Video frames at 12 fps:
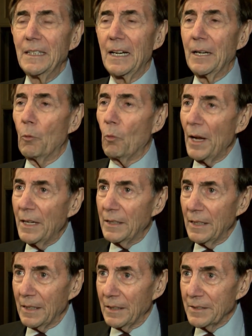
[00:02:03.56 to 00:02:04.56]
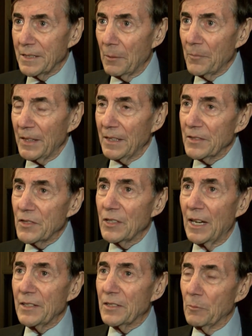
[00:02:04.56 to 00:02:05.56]
an awakening, something
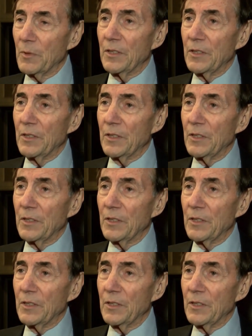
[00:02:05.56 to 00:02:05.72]
inside some